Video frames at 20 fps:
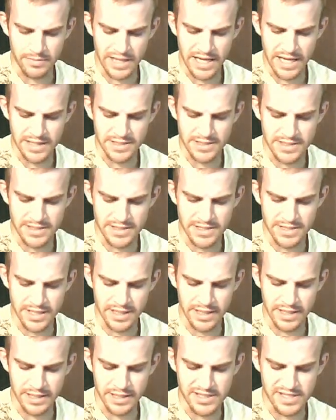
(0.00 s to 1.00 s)
began to
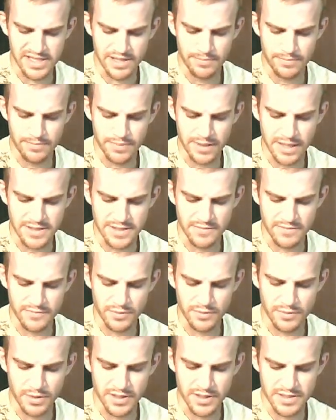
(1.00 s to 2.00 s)
sing in a deep, pleasant
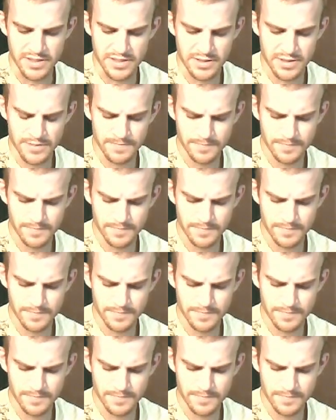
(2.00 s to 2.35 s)
voice.